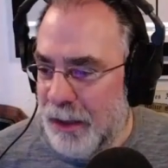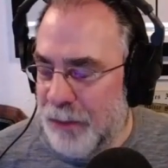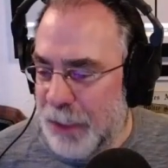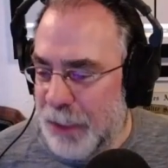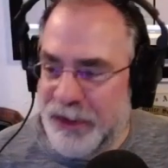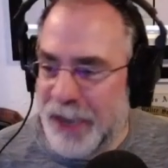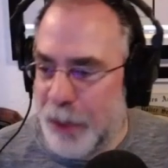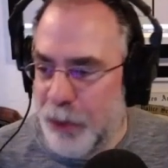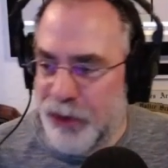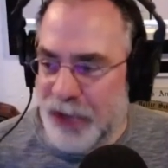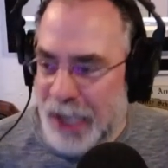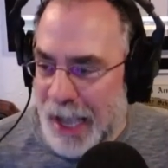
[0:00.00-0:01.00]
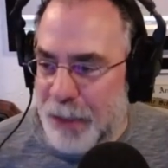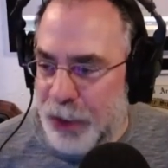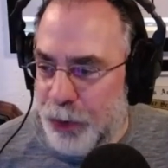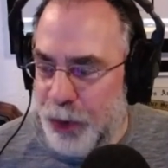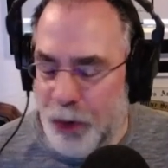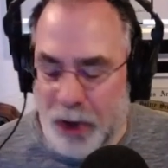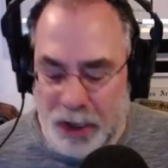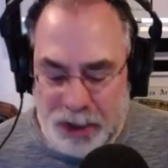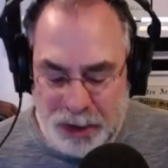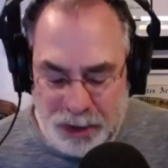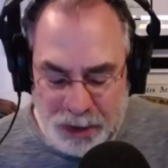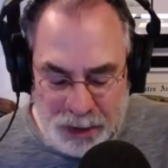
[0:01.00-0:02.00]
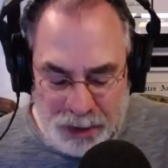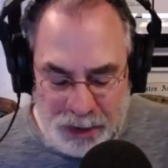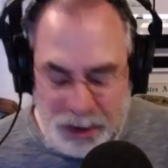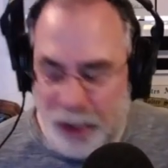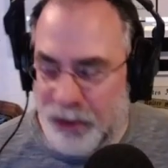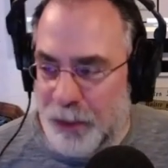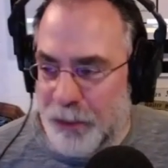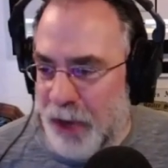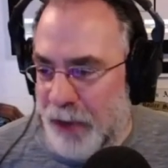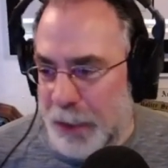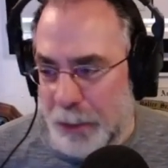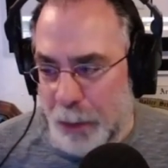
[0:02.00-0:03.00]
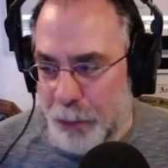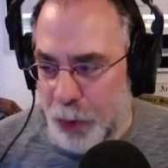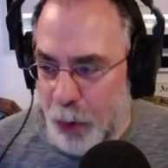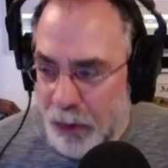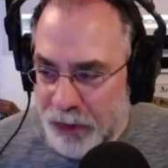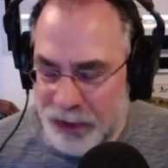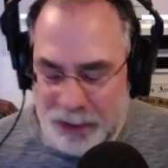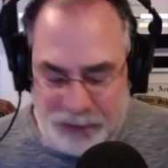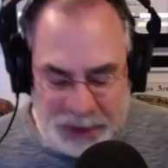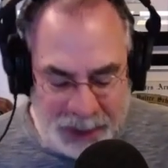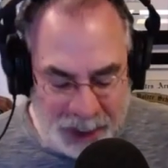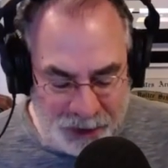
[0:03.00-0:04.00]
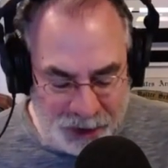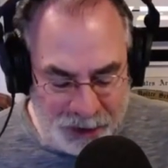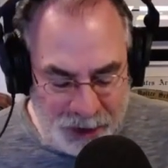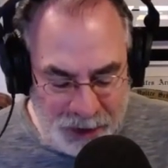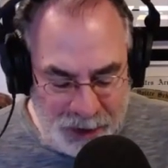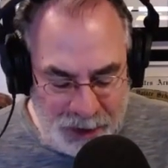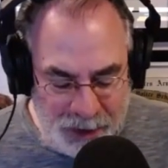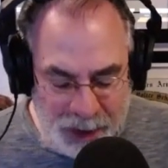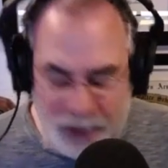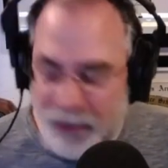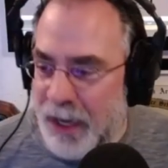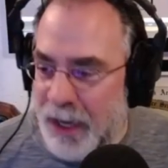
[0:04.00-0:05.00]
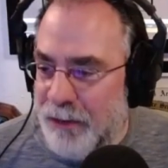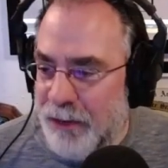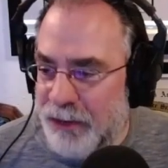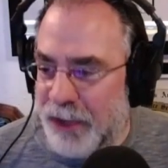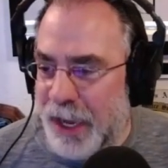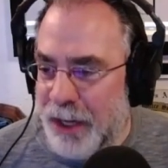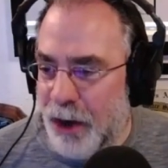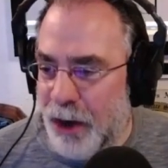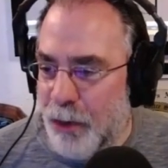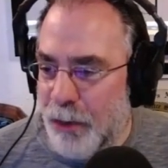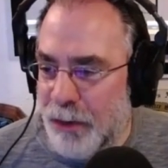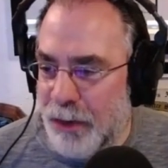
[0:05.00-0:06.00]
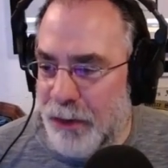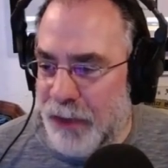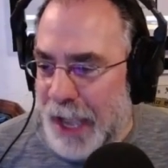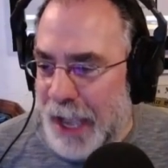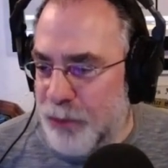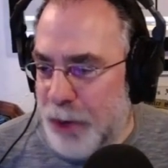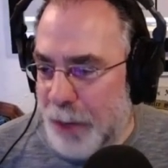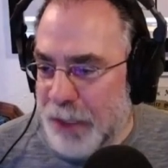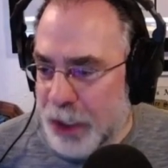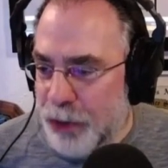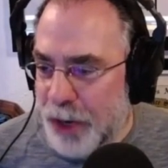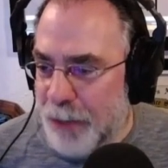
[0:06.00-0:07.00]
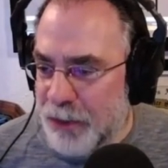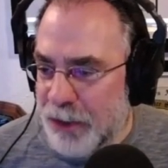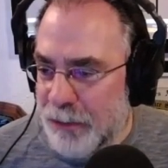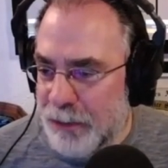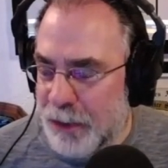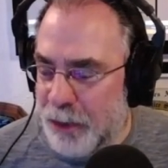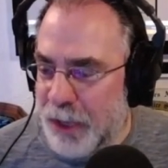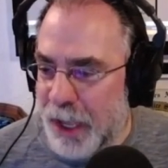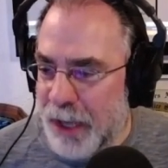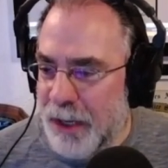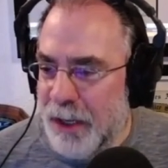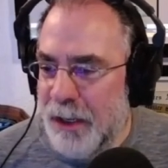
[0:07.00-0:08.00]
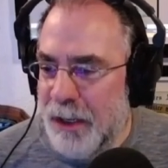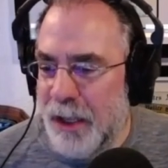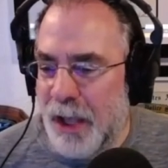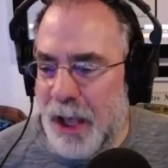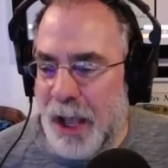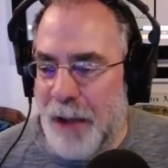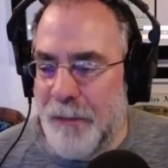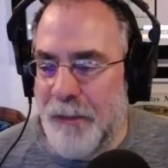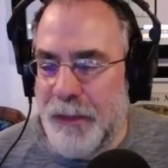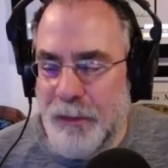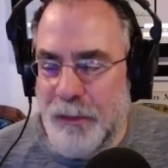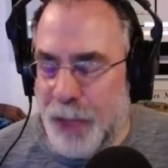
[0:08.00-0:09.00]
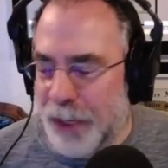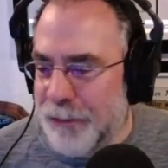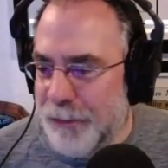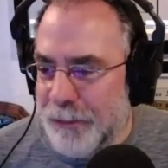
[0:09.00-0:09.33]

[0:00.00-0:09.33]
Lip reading: People say he's a cop in New York. Sometimes people put all this stuff together and they say, the guy's probably corrupt. Okay. But,